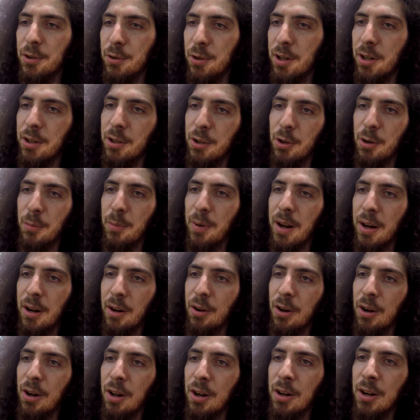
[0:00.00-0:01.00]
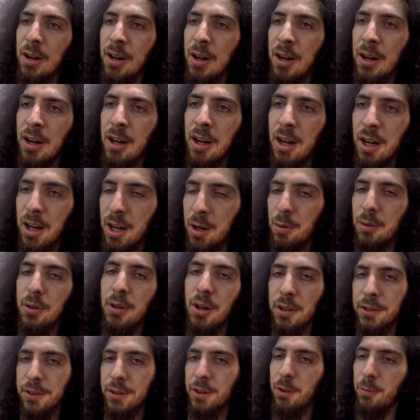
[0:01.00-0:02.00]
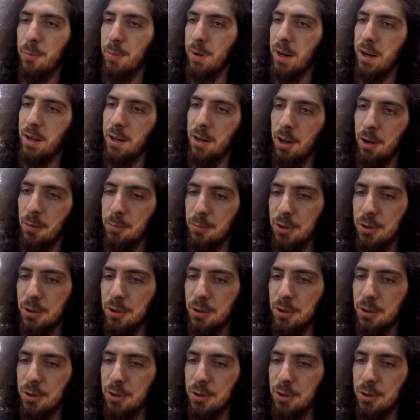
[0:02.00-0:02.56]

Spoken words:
tried to turn it back on, it would not start back up.